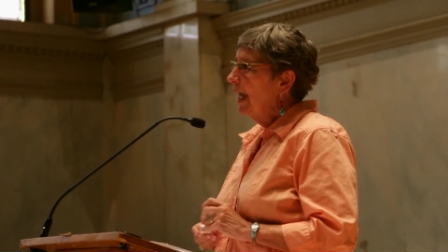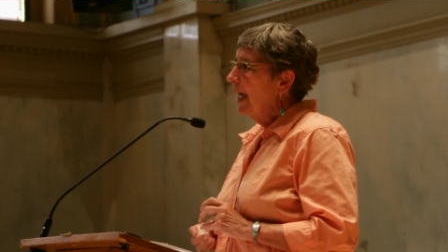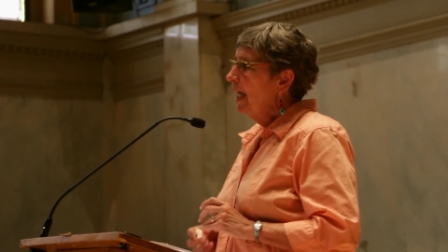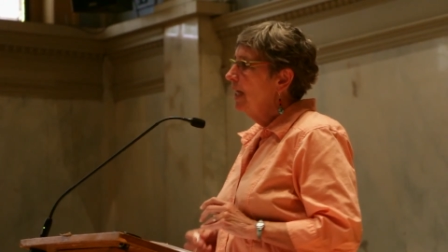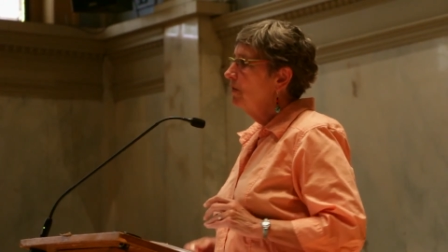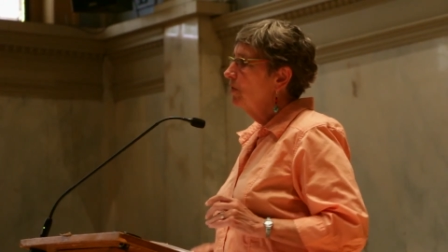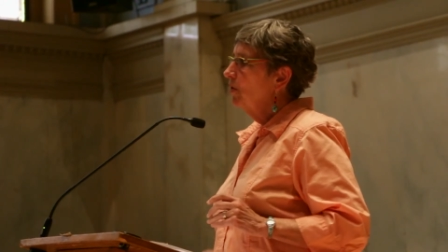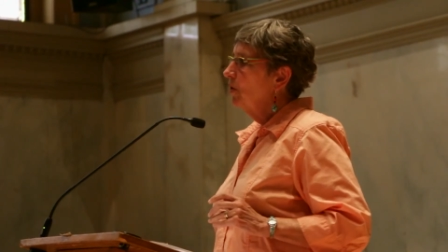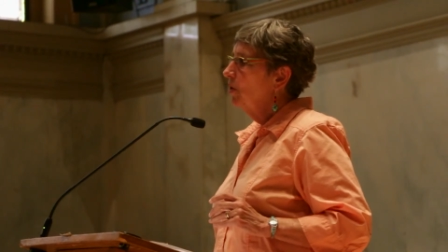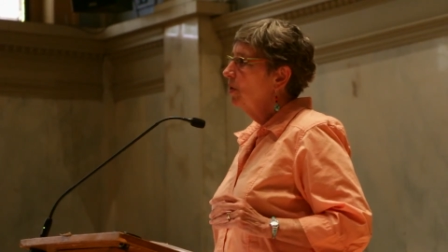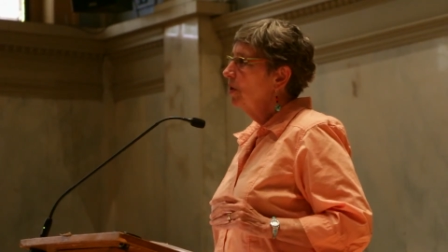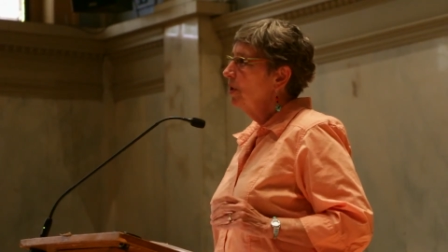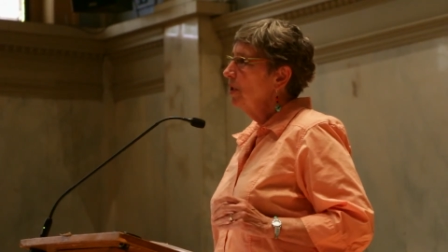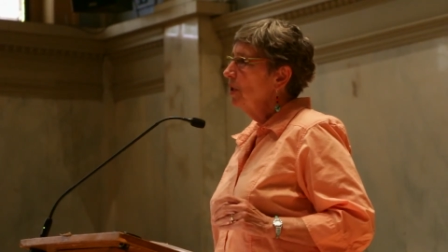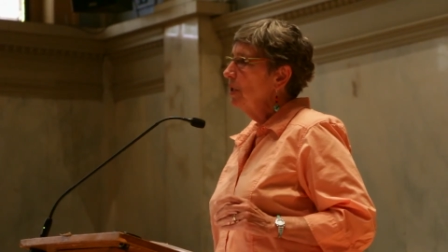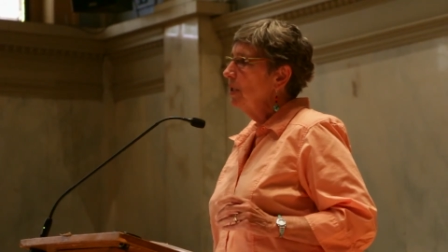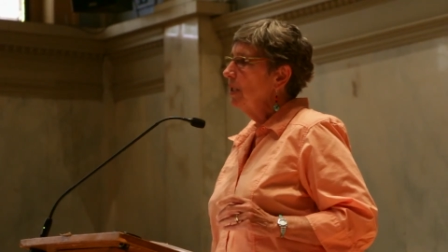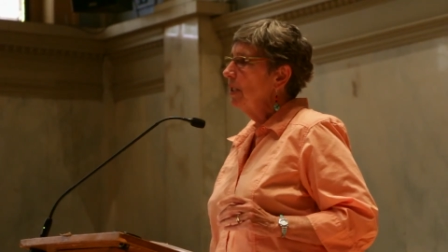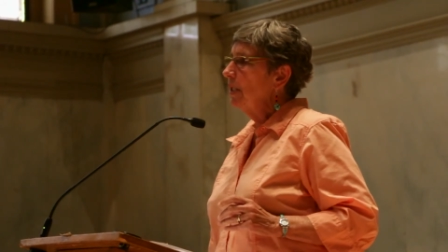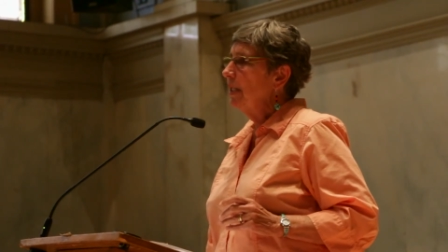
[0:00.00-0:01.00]
And of
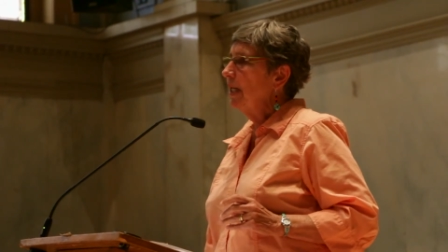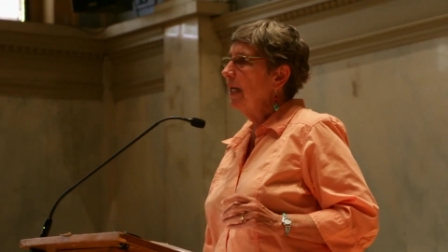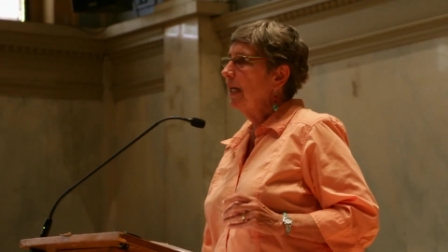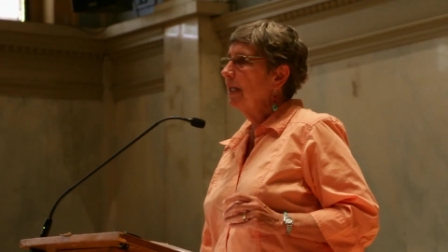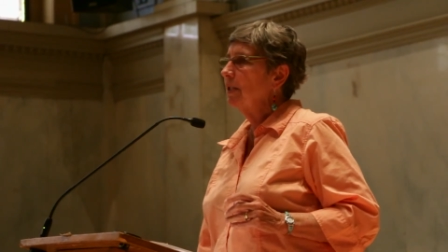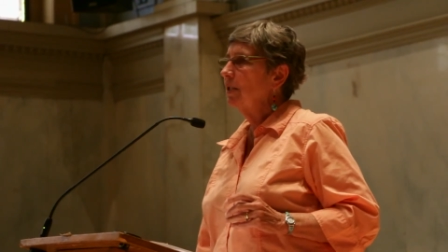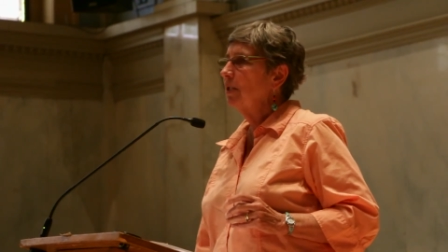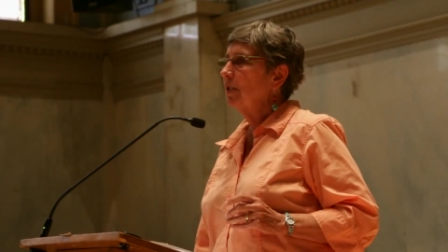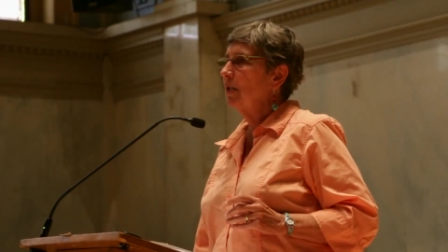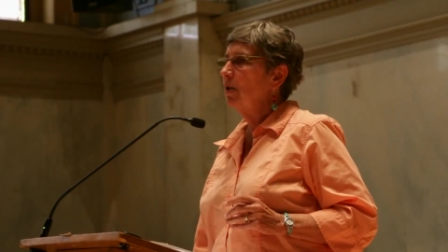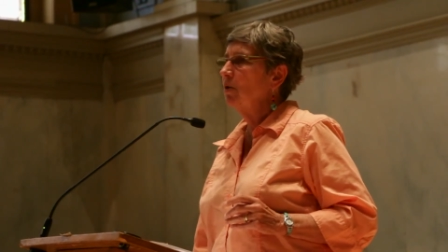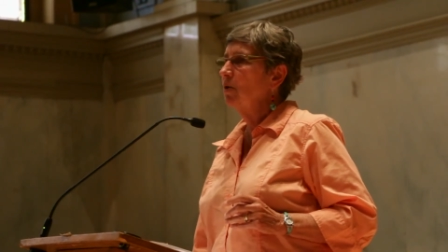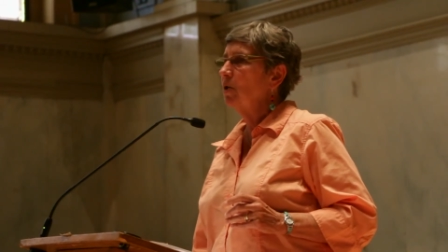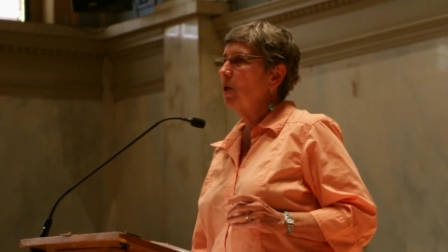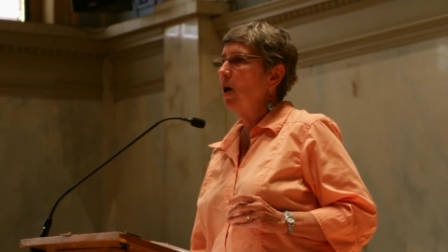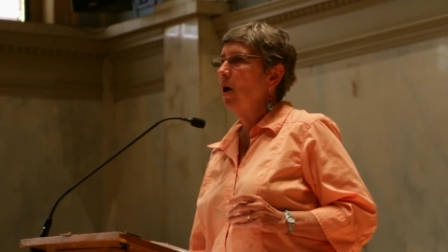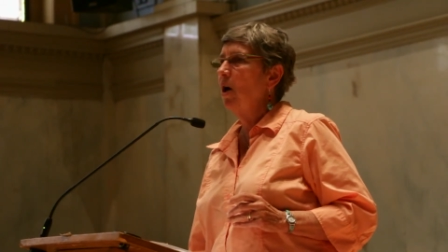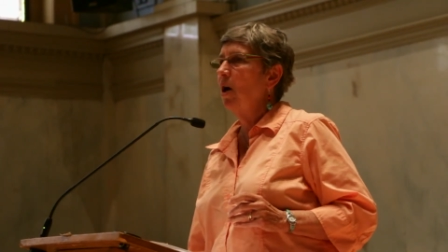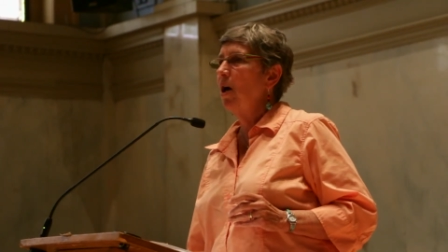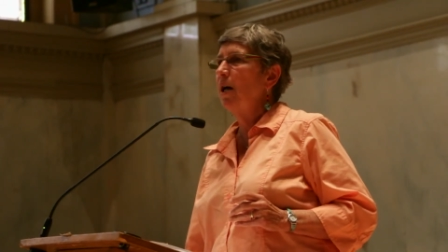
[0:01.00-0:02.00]
course, the text
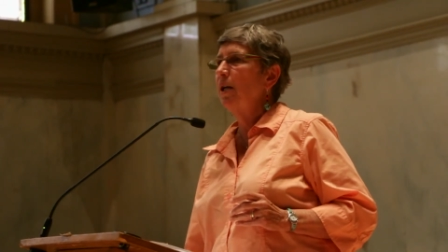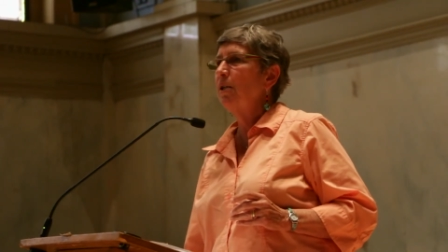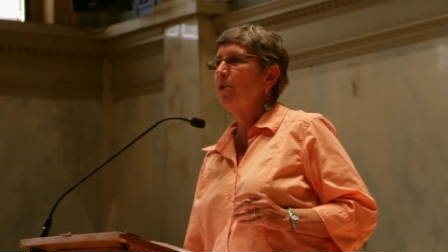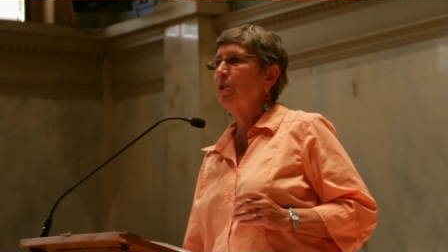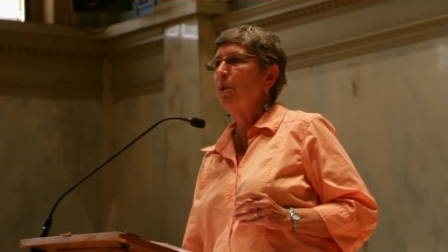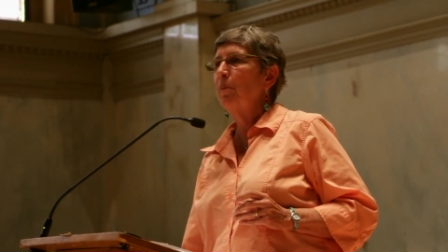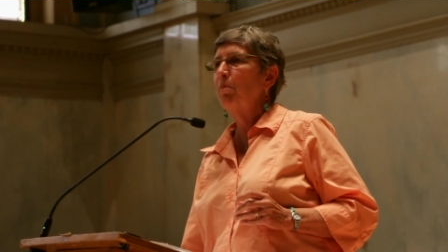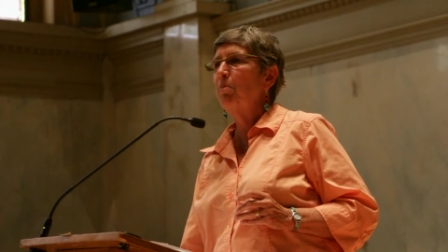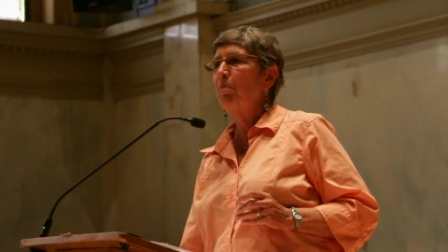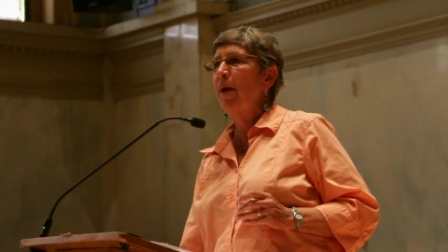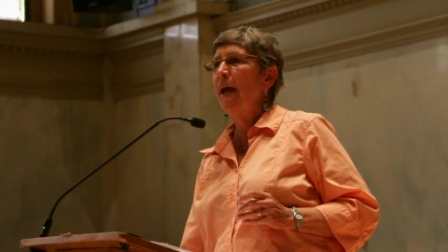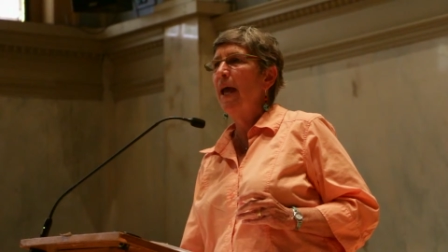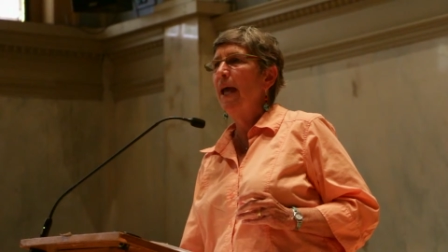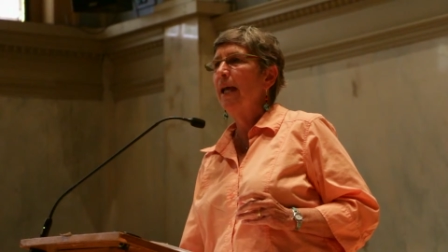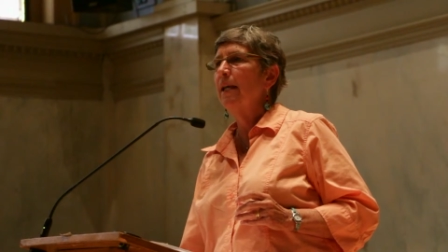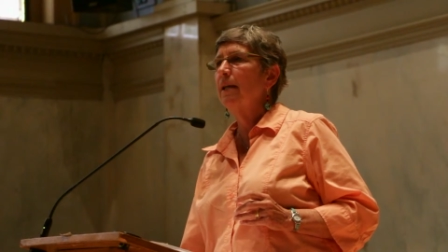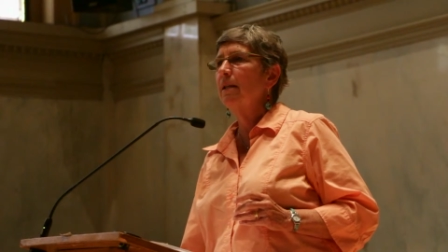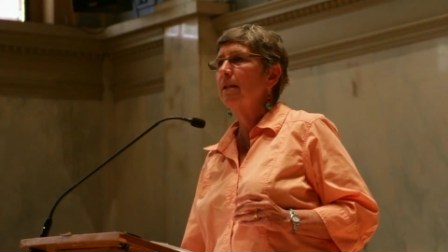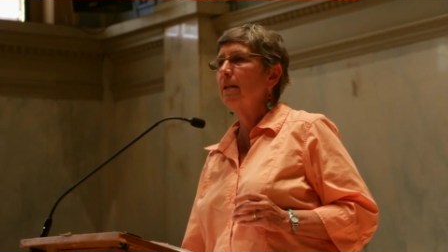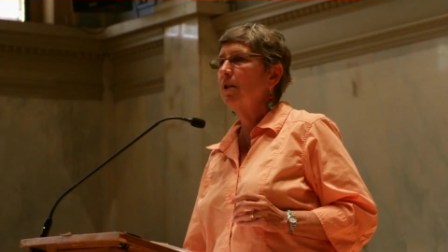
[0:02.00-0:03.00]
goes on to
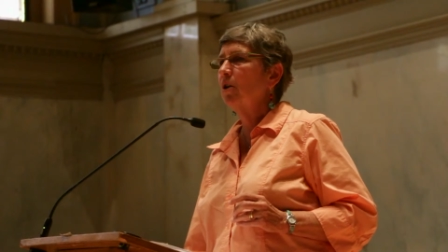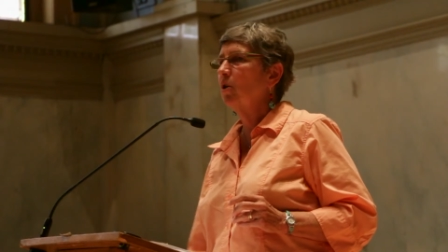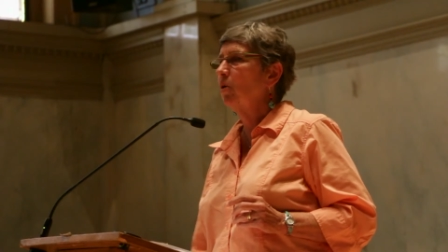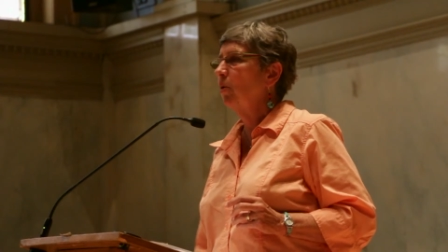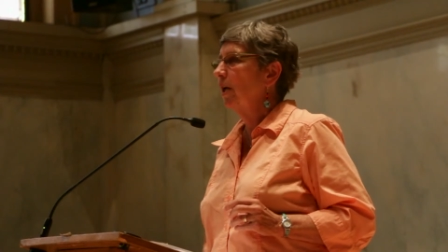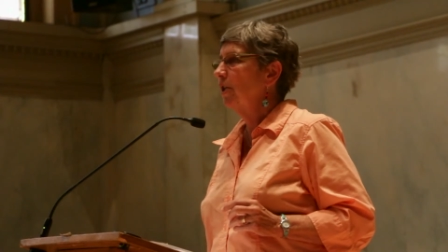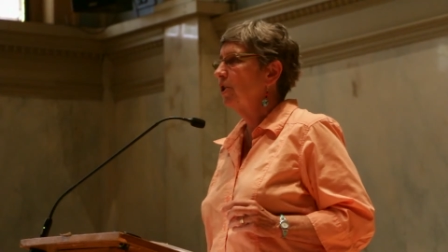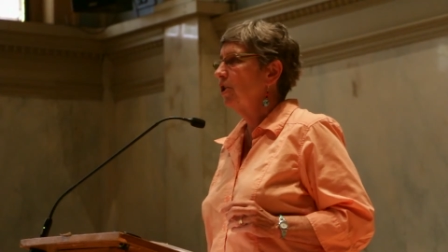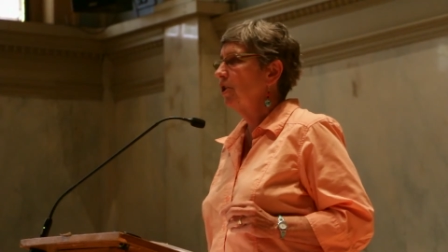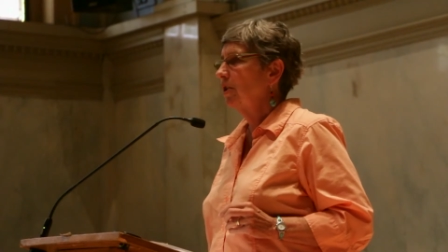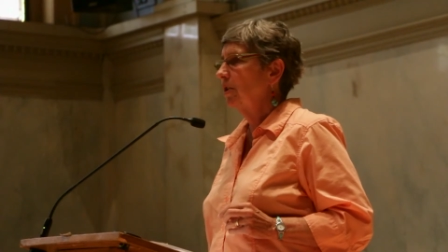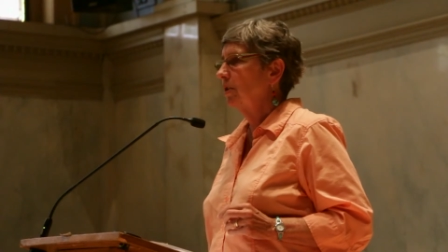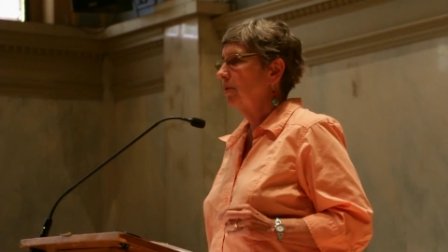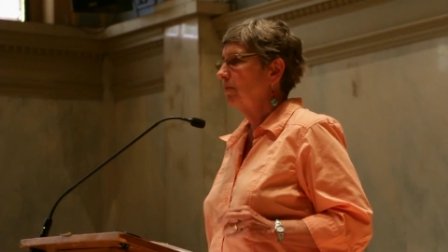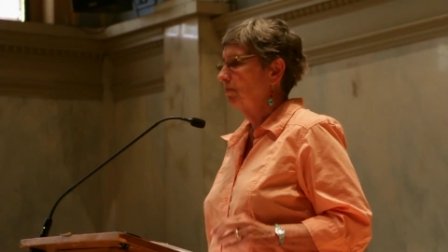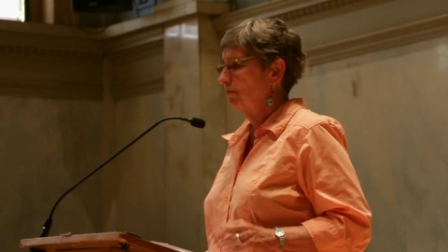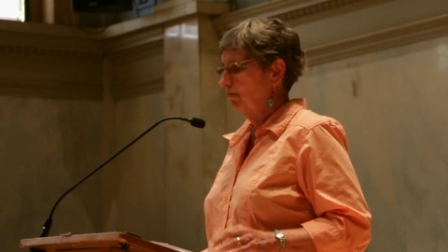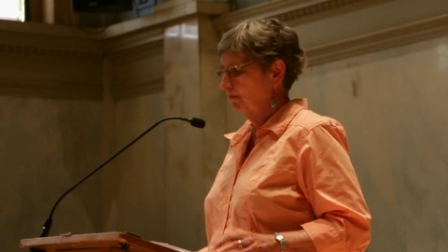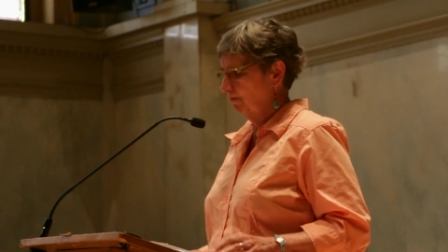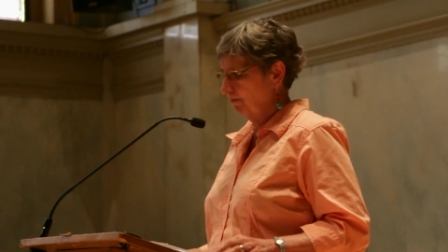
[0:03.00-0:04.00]
beg the question